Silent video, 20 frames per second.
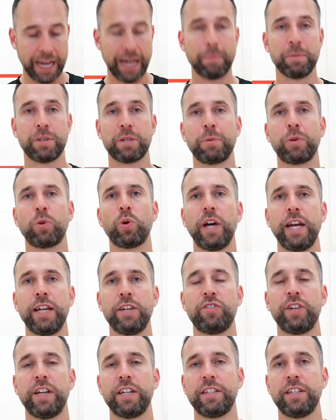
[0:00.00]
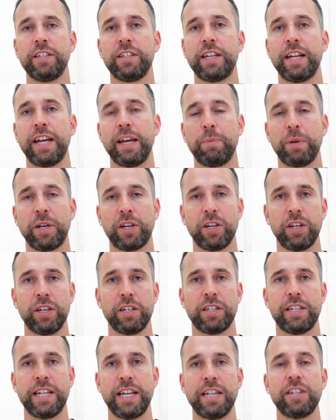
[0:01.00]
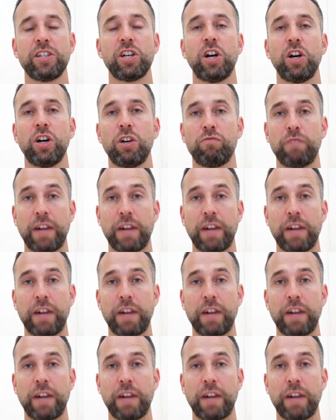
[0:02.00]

going to be quite interesting today because these are